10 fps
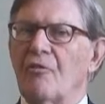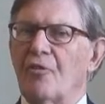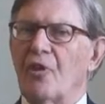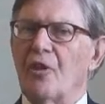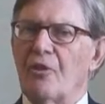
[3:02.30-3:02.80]

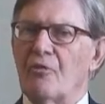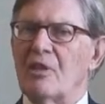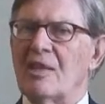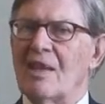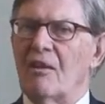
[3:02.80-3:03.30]
further
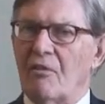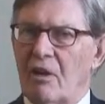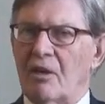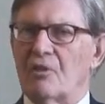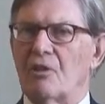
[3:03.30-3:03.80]
and
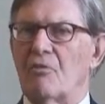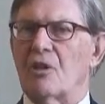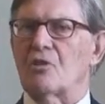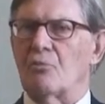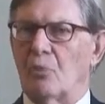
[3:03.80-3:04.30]
nearer to the
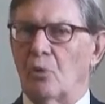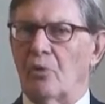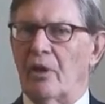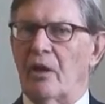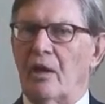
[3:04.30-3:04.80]
Russian
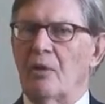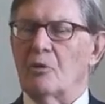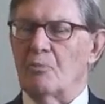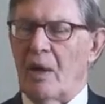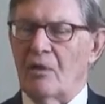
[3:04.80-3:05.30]
border,
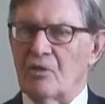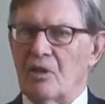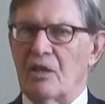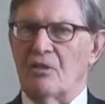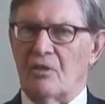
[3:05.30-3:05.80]
bound
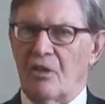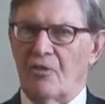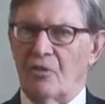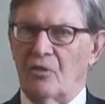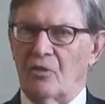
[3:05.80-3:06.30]
to lead to
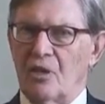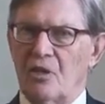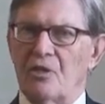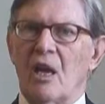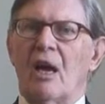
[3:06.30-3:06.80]

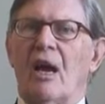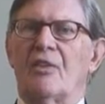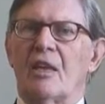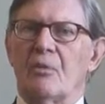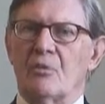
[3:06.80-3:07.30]
difficulties. I
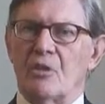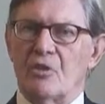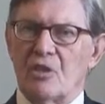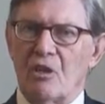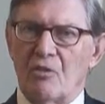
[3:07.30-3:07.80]
think it was a
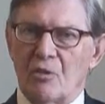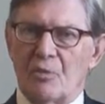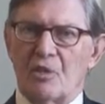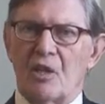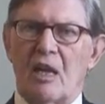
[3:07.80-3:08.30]
serious
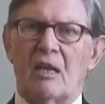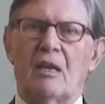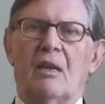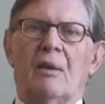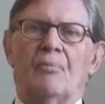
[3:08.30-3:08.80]
mistake.
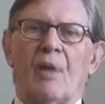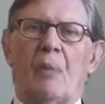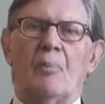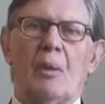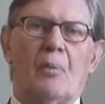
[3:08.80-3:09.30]

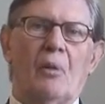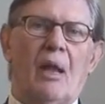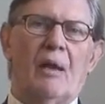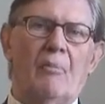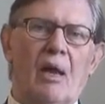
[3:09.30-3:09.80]
And people
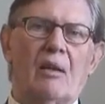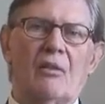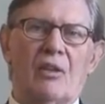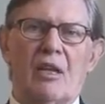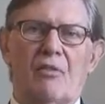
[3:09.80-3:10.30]
like
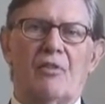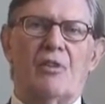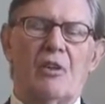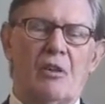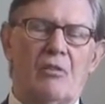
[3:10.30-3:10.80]
Michael Lee of
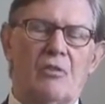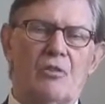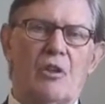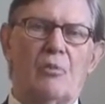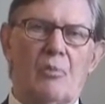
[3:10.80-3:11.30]
the
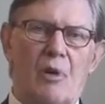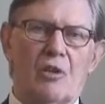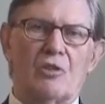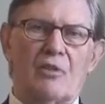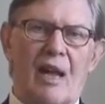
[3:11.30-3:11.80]
German
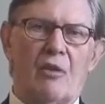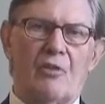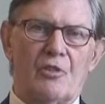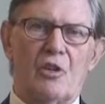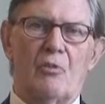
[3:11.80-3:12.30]

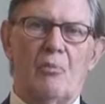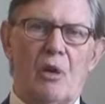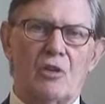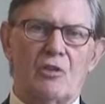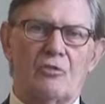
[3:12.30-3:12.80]

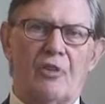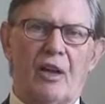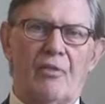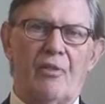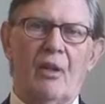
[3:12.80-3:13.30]
Marshall
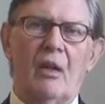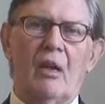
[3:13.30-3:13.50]
Fund